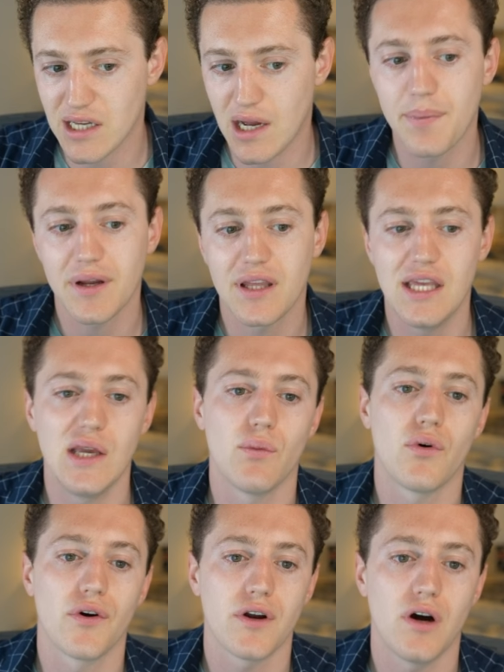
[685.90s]
up,
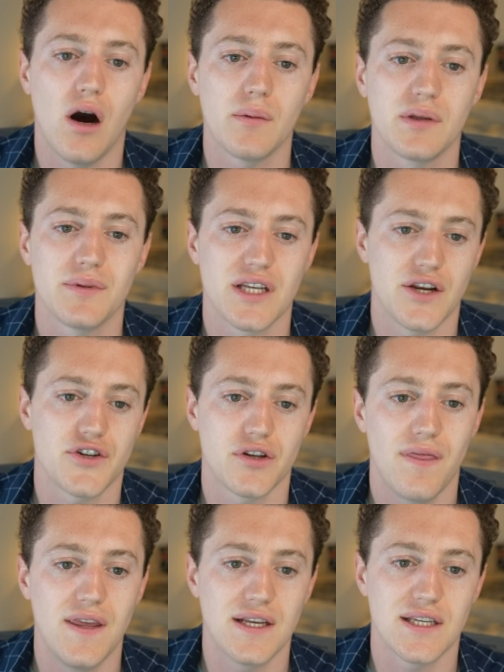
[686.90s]
keyword
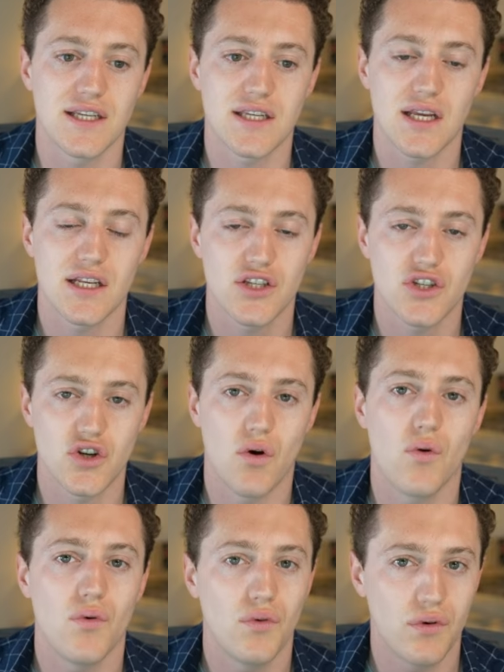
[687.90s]
optimization. This is
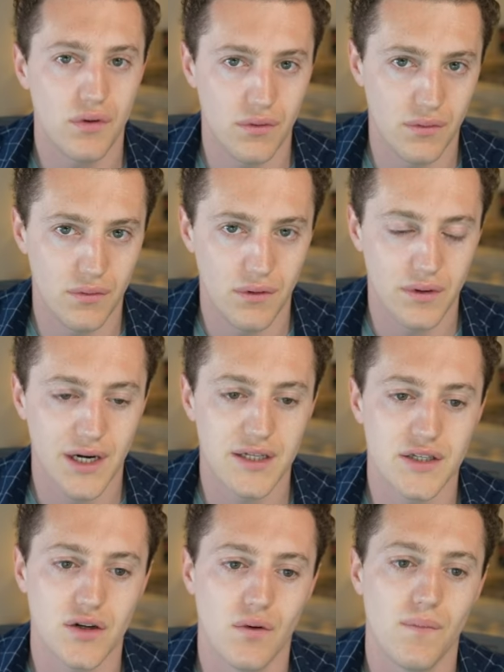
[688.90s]
so cool, all right?
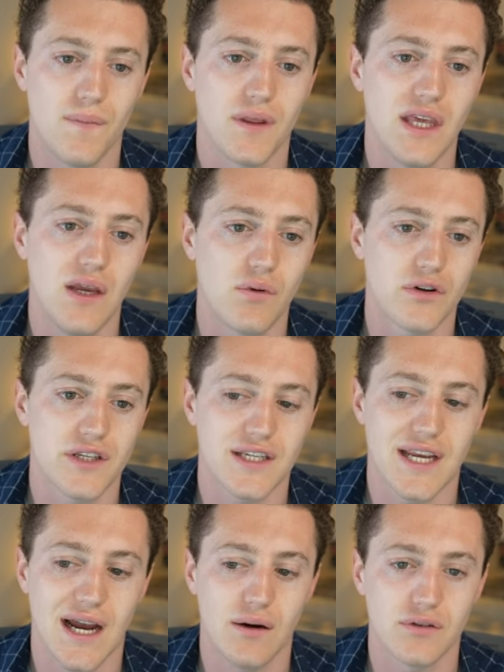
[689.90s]
So keyword
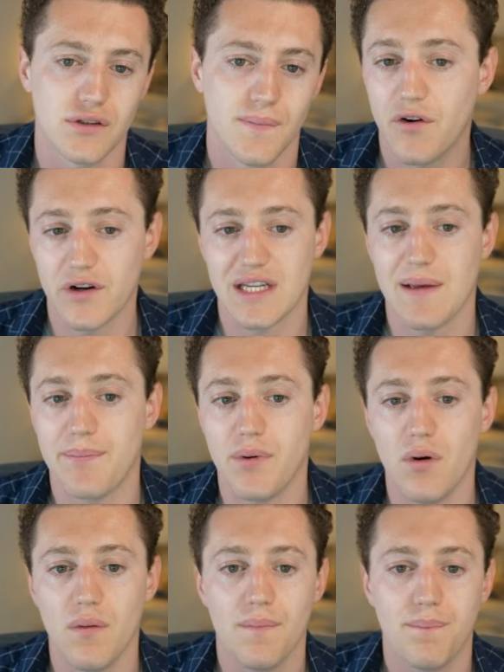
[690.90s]
scout. For
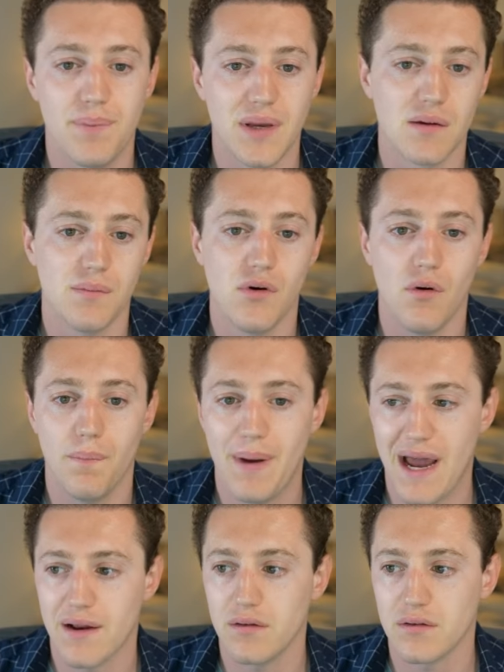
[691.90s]
example, pickable
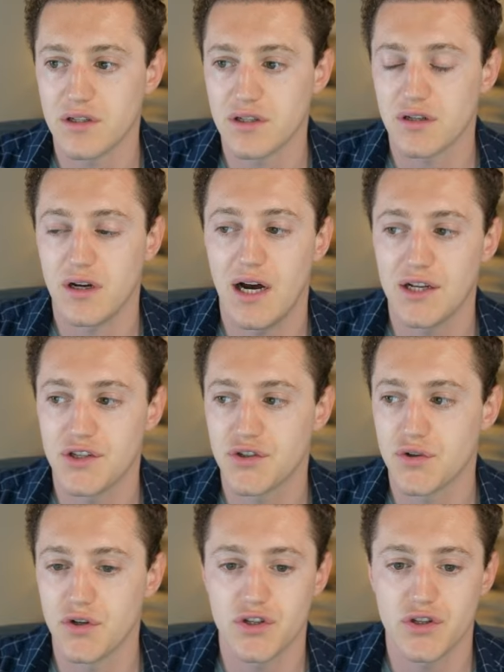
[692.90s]
paddles, I
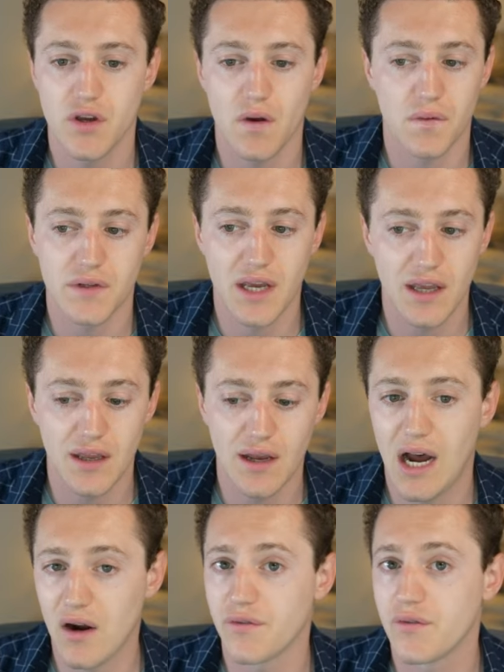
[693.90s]
searched the other day
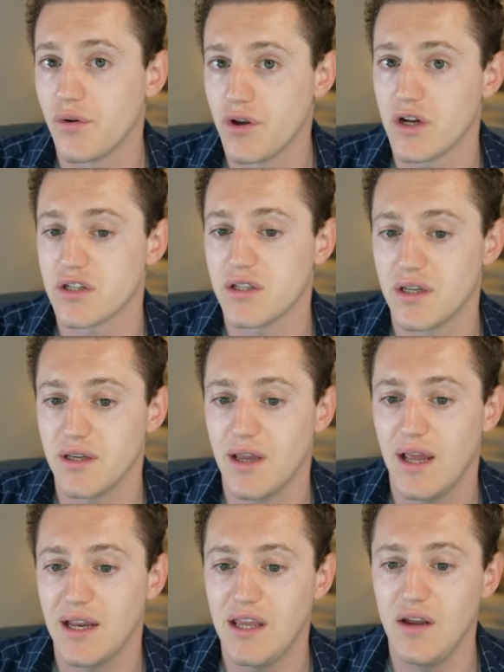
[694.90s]
out of curiosity,
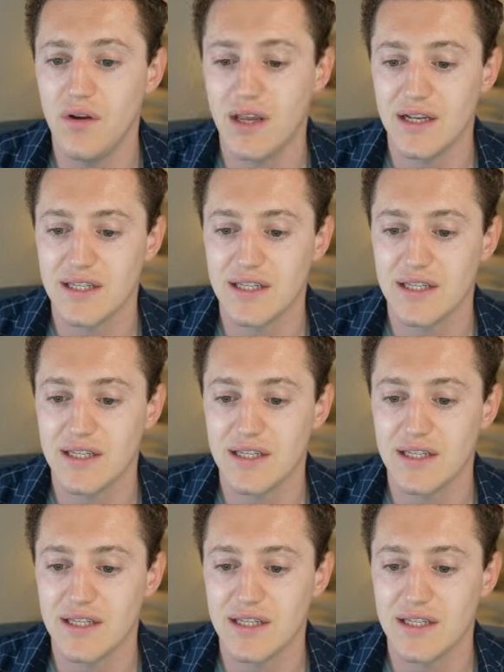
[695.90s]
and here you can